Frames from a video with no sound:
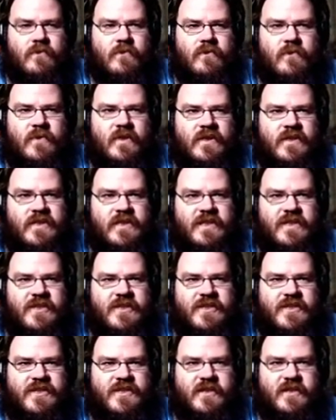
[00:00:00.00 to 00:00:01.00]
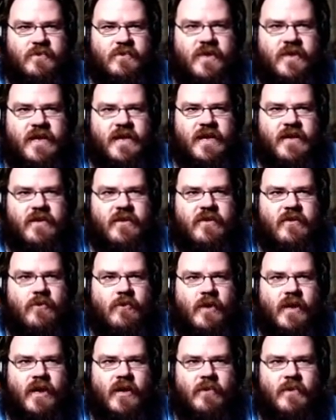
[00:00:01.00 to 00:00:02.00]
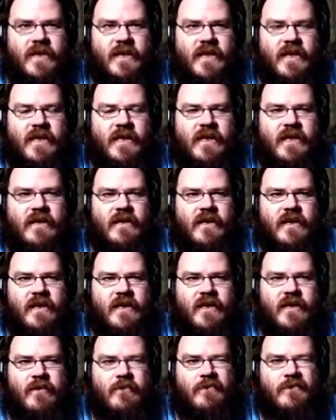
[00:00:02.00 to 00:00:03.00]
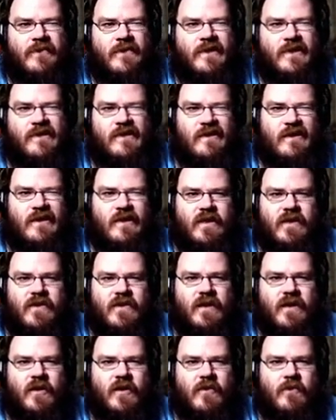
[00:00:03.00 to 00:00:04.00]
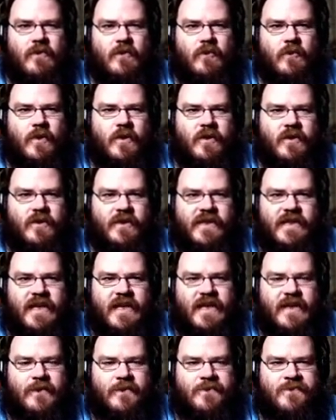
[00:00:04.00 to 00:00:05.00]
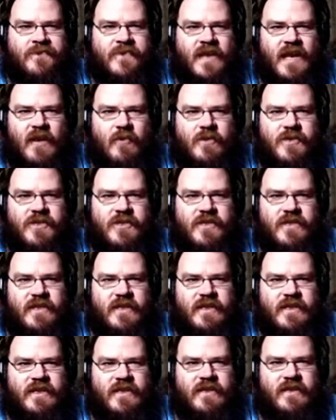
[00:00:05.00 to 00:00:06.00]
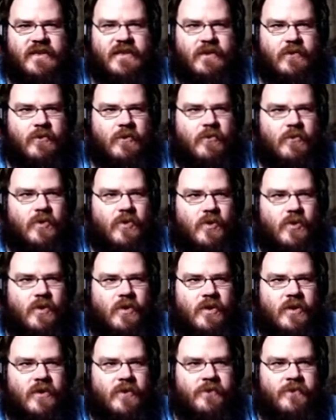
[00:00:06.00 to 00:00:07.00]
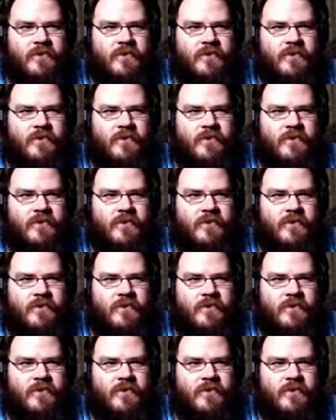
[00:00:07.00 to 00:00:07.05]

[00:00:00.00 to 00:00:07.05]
The dungeons are pretty underwhelming. The overworld, like, I wish that there were more.